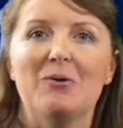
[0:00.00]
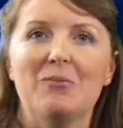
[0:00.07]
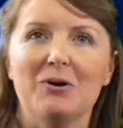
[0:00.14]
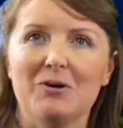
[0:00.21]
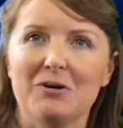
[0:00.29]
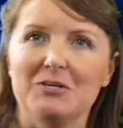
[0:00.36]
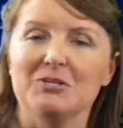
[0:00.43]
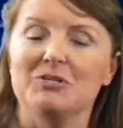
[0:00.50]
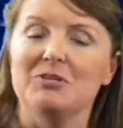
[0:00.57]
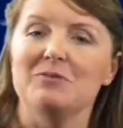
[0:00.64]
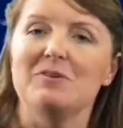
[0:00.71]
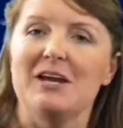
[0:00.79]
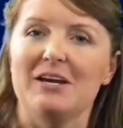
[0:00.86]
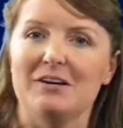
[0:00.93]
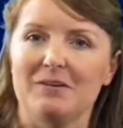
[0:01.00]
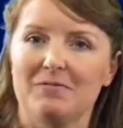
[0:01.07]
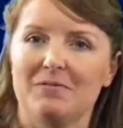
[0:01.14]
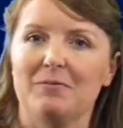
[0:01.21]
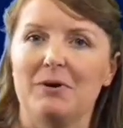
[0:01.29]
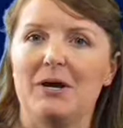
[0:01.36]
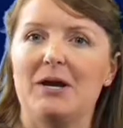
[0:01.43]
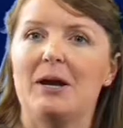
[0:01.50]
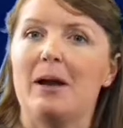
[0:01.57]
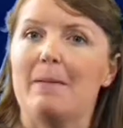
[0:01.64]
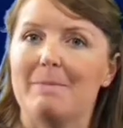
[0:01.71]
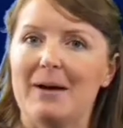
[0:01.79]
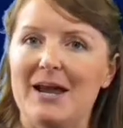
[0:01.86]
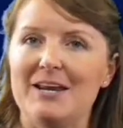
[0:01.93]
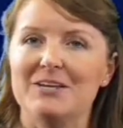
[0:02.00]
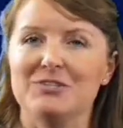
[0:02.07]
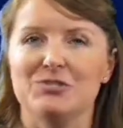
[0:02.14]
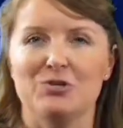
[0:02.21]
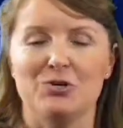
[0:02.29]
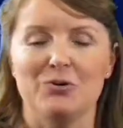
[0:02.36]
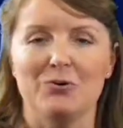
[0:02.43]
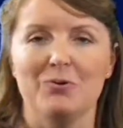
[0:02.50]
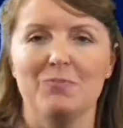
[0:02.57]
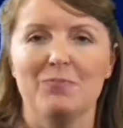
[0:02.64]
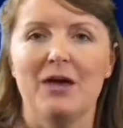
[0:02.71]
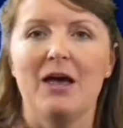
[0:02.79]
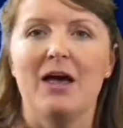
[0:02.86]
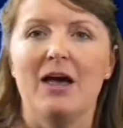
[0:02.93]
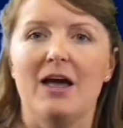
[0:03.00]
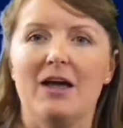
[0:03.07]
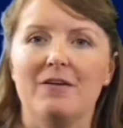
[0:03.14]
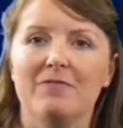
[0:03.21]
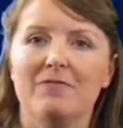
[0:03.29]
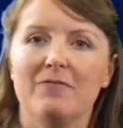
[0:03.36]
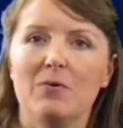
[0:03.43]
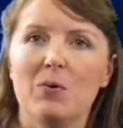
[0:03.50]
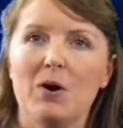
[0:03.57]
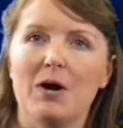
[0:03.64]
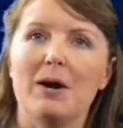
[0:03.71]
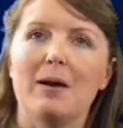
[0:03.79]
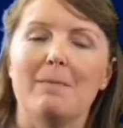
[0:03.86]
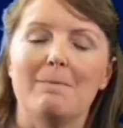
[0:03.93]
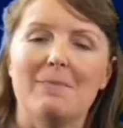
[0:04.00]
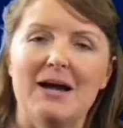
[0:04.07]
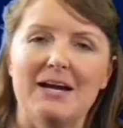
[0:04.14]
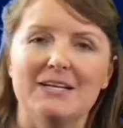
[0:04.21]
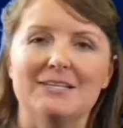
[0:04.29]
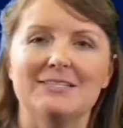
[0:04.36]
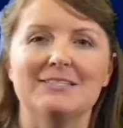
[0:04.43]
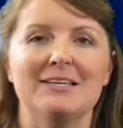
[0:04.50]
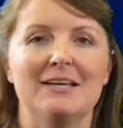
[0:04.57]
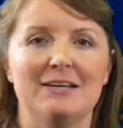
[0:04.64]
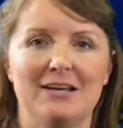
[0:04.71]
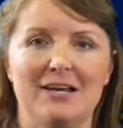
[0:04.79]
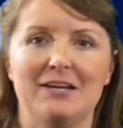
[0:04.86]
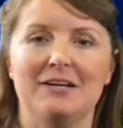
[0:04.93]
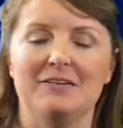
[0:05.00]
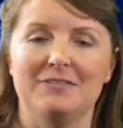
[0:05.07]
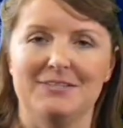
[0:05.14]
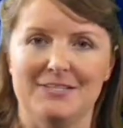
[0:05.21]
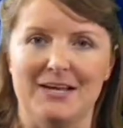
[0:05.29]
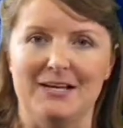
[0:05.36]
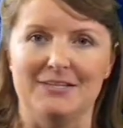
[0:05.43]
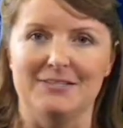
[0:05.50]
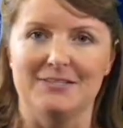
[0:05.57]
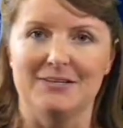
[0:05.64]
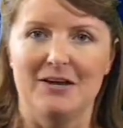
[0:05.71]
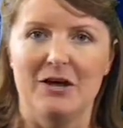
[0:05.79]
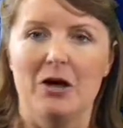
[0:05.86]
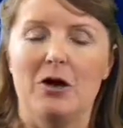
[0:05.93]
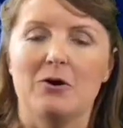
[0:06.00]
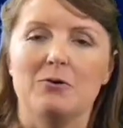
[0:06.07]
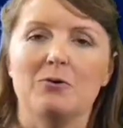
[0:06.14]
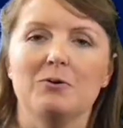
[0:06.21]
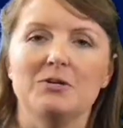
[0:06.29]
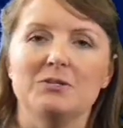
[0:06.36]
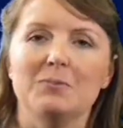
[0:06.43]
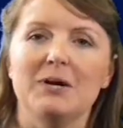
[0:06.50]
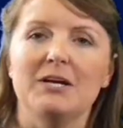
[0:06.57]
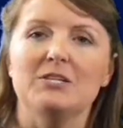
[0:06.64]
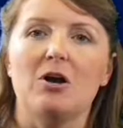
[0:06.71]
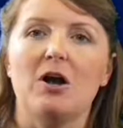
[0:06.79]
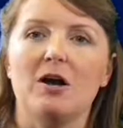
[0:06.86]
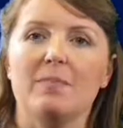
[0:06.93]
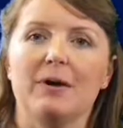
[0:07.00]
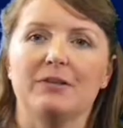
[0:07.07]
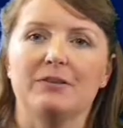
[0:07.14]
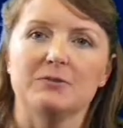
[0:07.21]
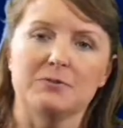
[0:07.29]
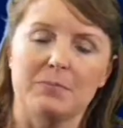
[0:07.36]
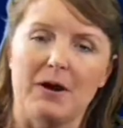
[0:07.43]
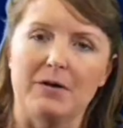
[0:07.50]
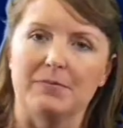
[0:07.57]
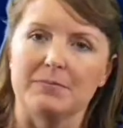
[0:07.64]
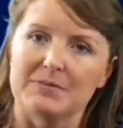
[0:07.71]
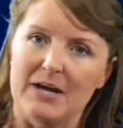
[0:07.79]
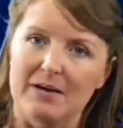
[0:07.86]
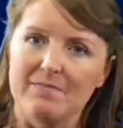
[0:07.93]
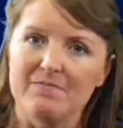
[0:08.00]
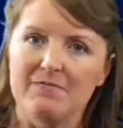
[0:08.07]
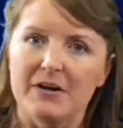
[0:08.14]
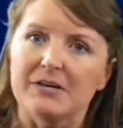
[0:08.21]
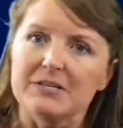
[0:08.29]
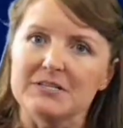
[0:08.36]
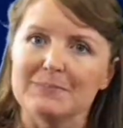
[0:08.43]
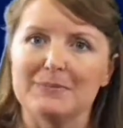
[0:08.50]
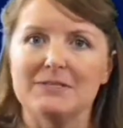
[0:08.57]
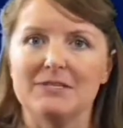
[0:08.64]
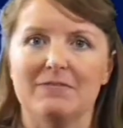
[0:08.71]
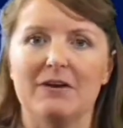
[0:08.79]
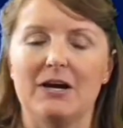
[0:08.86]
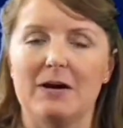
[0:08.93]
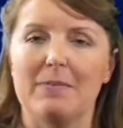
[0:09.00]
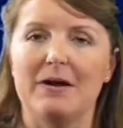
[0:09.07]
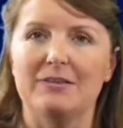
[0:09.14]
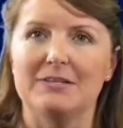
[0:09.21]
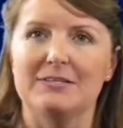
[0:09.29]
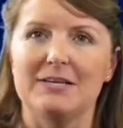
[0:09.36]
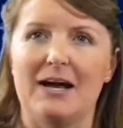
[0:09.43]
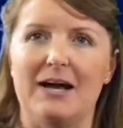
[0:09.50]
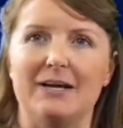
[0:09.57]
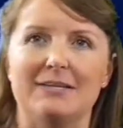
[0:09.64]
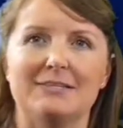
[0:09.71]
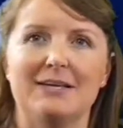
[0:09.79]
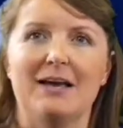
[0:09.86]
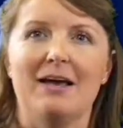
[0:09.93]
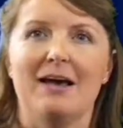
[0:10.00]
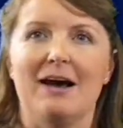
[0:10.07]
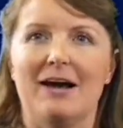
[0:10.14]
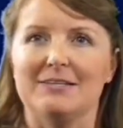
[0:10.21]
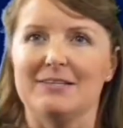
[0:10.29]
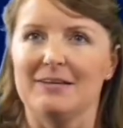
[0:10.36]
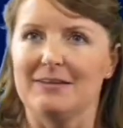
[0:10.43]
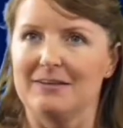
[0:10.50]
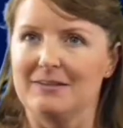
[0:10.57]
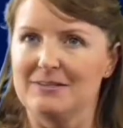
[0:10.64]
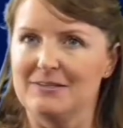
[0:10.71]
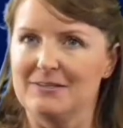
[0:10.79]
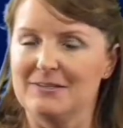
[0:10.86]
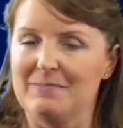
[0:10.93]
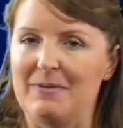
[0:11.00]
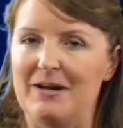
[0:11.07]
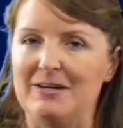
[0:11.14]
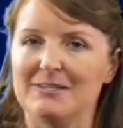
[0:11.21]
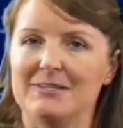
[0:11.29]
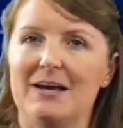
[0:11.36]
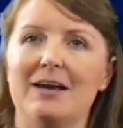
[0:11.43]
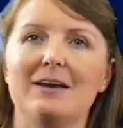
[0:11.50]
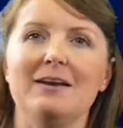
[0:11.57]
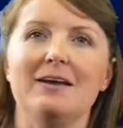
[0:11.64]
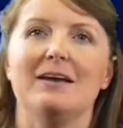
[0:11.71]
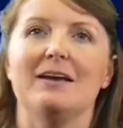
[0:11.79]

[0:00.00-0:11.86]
We're going to do negative 3 minus 2, and 4 minus negative 6. Notice when I talk about those problems, I'm very specific about the signs. I say that this is the minus sign,